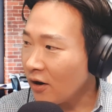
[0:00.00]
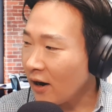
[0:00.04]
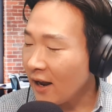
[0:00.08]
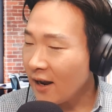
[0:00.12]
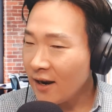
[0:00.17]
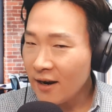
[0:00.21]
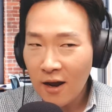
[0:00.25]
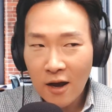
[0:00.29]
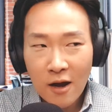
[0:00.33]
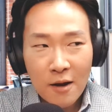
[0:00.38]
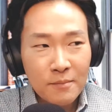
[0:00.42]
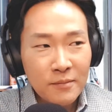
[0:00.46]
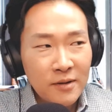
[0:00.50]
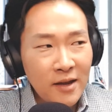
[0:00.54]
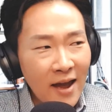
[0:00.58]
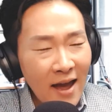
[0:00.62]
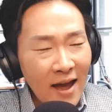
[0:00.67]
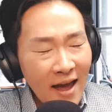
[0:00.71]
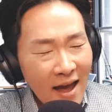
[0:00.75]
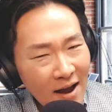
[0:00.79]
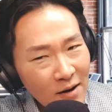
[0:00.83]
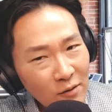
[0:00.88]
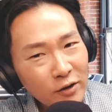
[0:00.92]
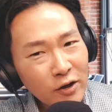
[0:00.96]
And yeah,
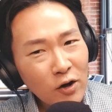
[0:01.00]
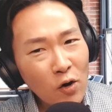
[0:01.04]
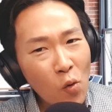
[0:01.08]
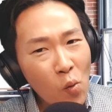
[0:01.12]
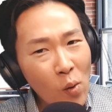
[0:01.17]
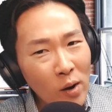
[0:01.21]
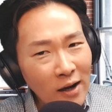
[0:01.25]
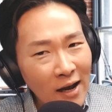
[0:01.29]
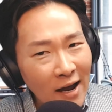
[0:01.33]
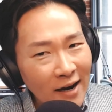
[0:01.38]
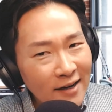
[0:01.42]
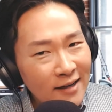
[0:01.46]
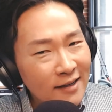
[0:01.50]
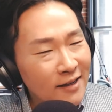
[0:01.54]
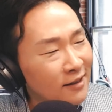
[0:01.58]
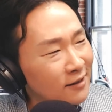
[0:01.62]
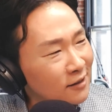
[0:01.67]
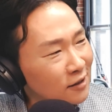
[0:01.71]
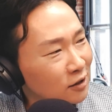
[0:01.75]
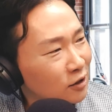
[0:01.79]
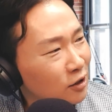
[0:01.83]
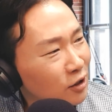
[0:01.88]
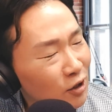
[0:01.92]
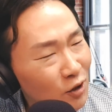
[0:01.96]
you know, what kind of guns
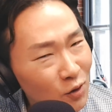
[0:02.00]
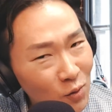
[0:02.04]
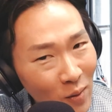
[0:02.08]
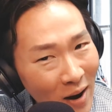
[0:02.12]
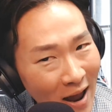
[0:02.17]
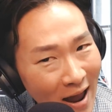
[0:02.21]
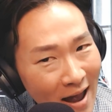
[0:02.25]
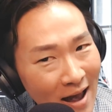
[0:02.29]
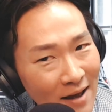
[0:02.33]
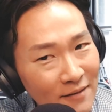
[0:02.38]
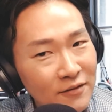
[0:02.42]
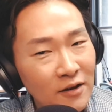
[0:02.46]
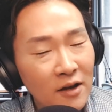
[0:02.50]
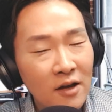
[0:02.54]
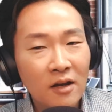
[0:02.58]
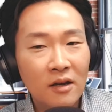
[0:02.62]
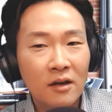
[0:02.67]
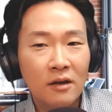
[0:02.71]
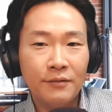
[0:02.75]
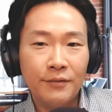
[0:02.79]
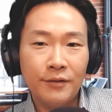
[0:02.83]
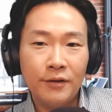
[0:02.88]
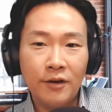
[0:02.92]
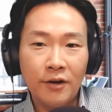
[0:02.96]
do you have?
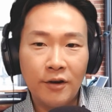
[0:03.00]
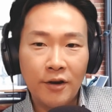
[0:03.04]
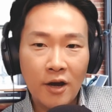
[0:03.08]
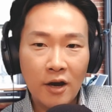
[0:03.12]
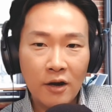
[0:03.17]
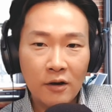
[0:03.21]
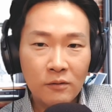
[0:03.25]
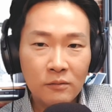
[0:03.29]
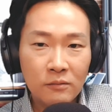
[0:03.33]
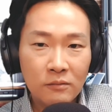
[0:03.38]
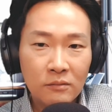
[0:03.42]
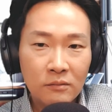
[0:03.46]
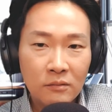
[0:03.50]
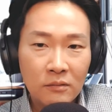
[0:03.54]
You know?